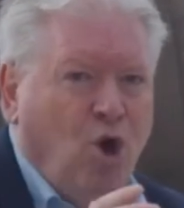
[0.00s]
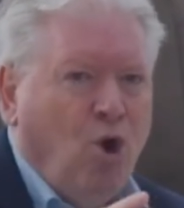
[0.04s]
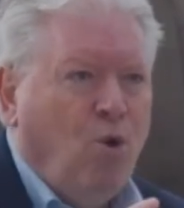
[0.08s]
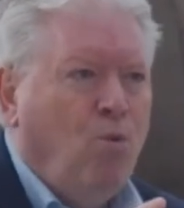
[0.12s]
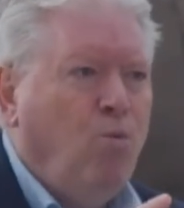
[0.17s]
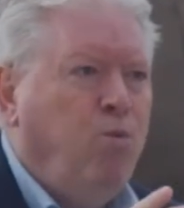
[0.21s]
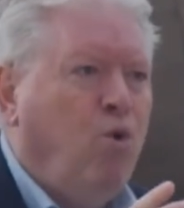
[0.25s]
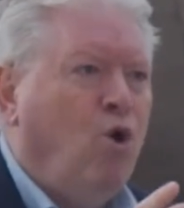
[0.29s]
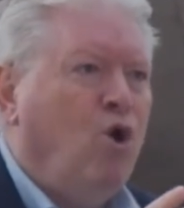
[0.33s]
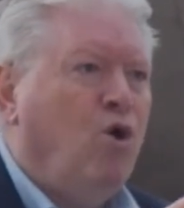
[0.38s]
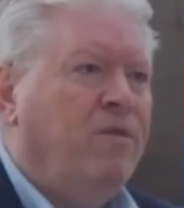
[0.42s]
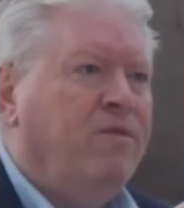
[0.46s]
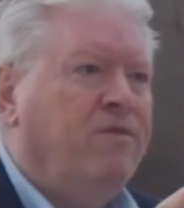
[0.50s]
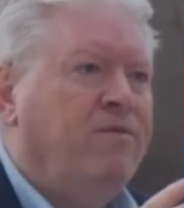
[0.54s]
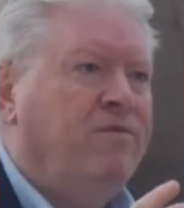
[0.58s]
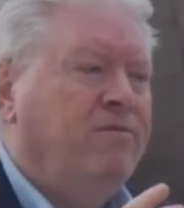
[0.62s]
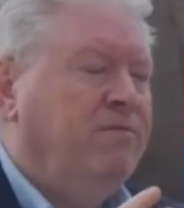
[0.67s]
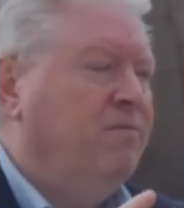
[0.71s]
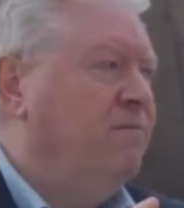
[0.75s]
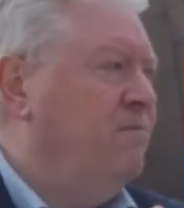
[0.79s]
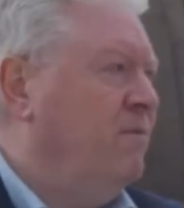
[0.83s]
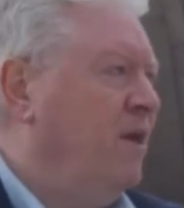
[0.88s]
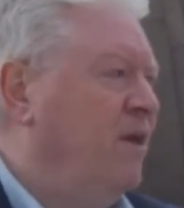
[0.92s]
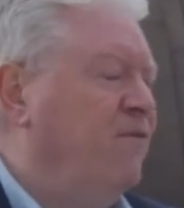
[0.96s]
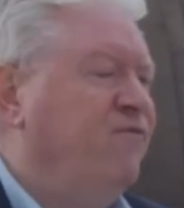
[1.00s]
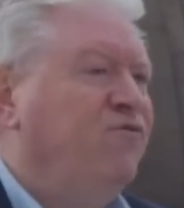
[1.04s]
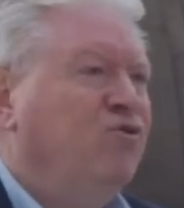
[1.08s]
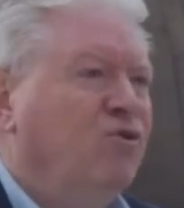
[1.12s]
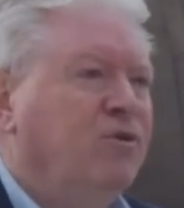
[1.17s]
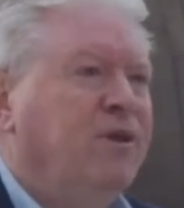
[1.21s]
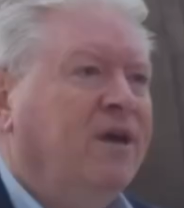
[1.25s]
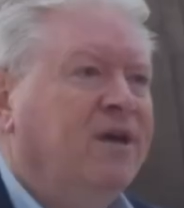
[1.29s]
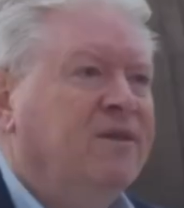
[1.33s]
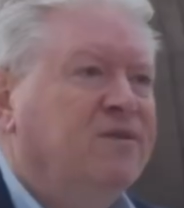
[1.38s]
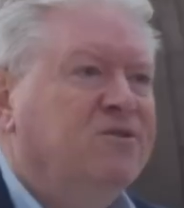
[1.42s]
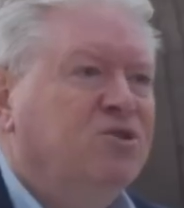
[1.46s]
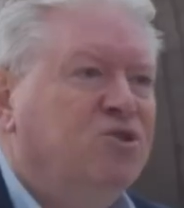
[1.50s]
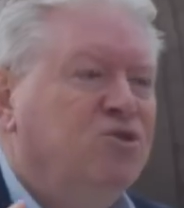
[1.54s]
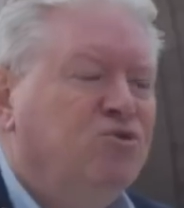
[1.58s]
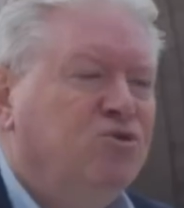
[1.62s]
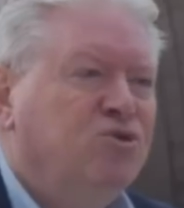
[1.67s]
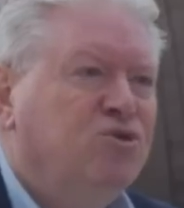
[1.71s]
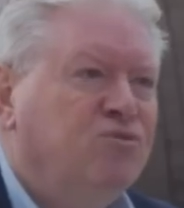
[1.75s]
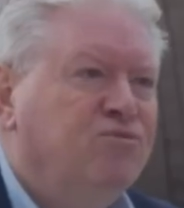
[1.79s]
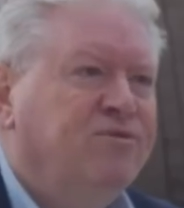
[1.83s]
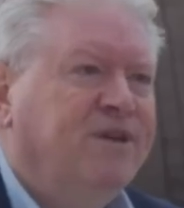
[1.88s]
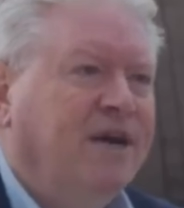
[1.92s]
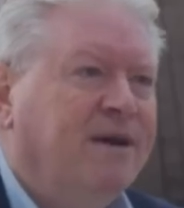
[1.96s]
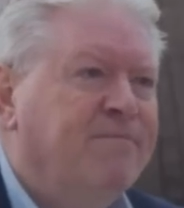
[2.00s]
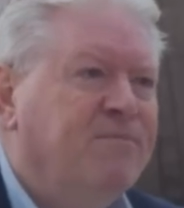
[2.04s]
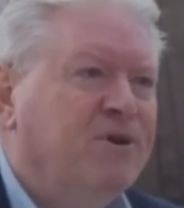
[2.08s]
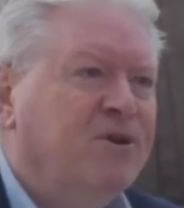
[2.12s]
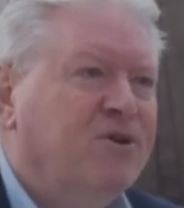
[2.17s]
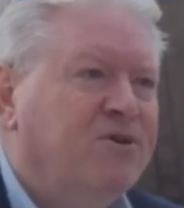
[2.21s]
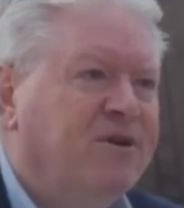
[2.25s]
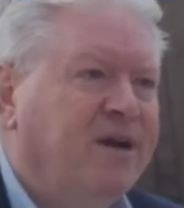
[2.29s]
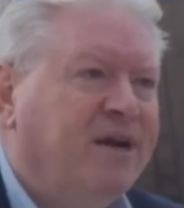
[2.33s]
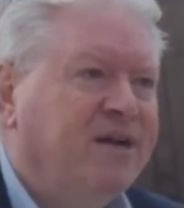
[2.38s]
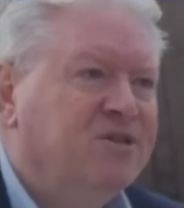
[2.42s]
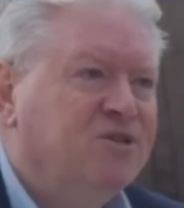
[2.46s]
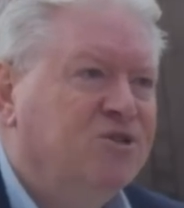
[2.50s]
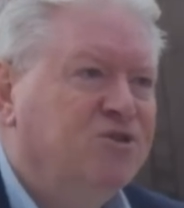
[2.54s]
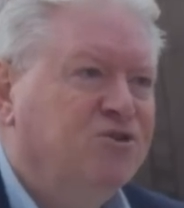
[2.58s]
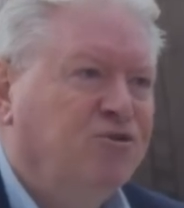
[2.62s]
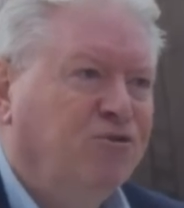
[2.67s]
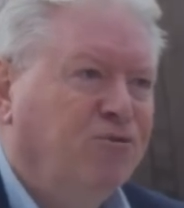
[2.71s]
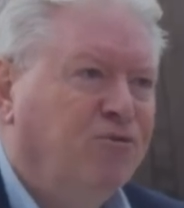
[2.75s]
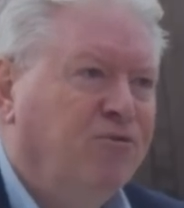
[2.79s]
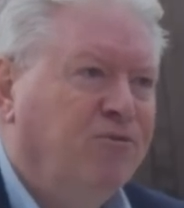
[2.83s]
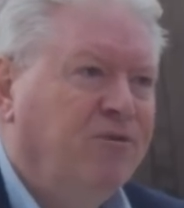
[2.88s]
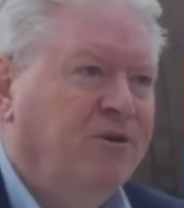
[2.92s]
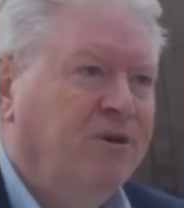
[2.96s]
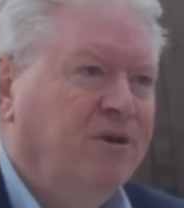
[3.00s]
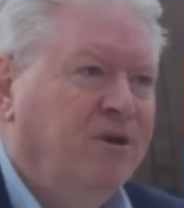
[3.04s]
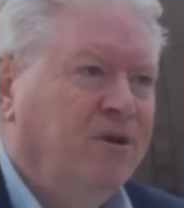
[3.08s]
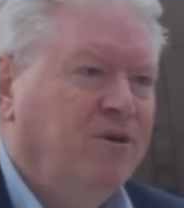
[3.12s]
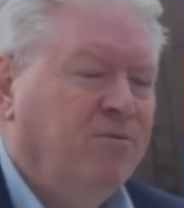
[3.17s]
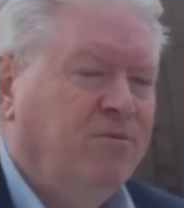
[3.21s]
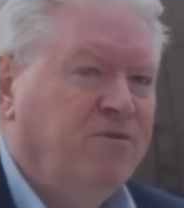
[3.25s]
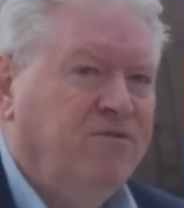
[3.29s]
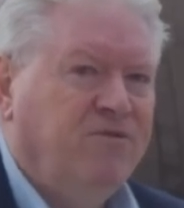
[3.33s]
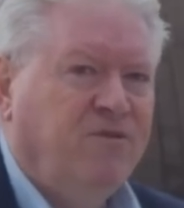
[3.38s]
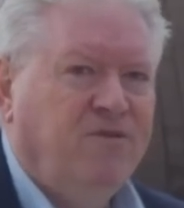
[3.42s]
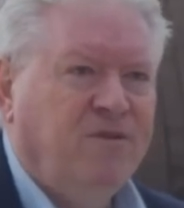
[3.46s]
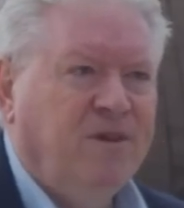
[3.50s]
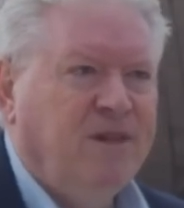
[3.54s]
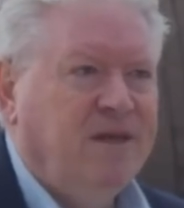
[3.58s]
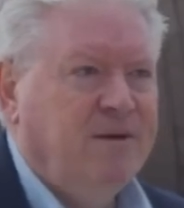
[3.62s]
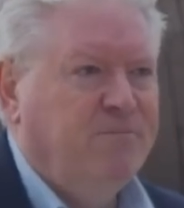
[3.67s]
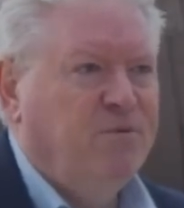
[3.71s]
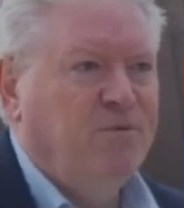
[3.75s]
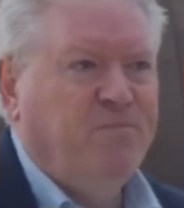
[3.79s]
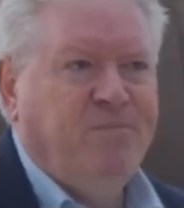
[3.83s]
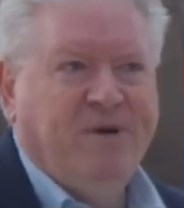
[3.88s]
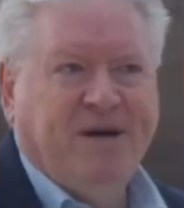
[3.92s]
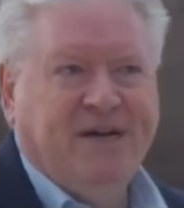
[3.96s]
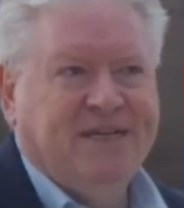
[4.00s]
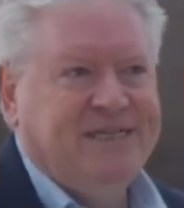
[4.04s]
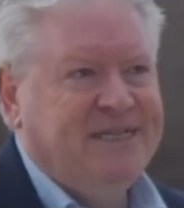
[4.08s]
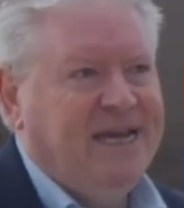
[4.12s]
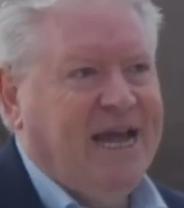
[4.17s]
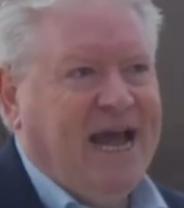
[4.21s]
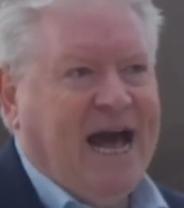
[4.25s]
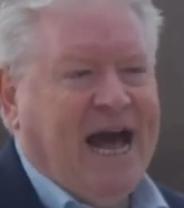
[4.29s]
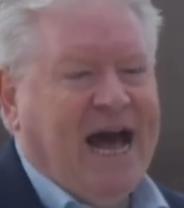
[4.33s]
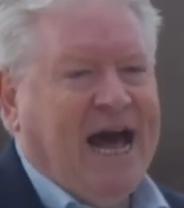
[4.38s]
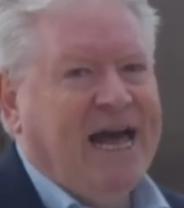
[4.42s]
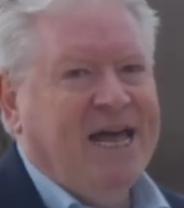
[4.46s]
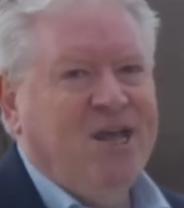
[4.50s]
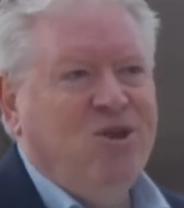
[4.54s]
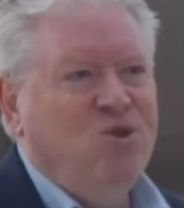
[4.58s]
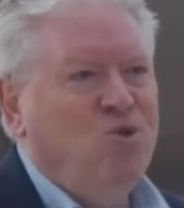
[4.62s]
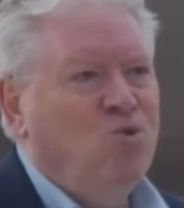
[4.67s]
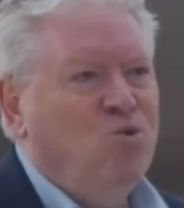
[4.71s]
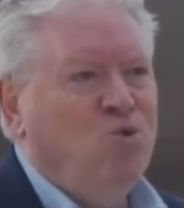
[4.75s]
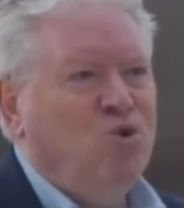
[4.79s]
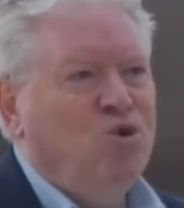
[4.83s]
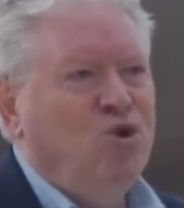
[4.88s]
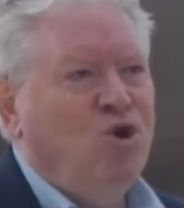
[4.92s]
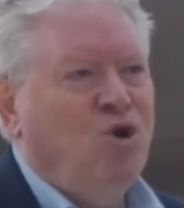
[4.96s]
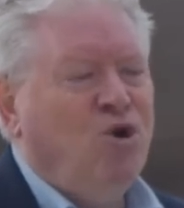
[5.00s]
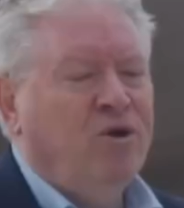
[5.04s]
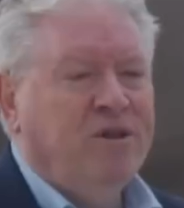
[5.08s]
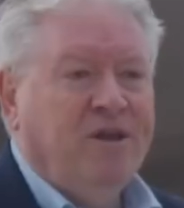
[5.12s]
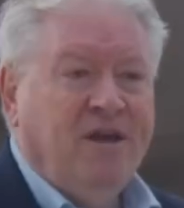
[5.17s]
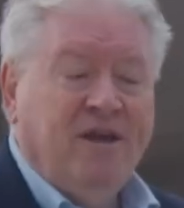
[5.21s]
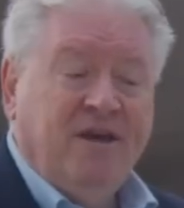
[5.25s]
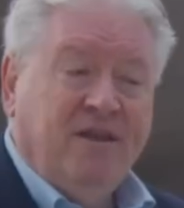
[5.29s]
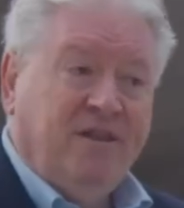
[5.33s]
What, if you like, the Social Democrats do within the Labour Party, I know not.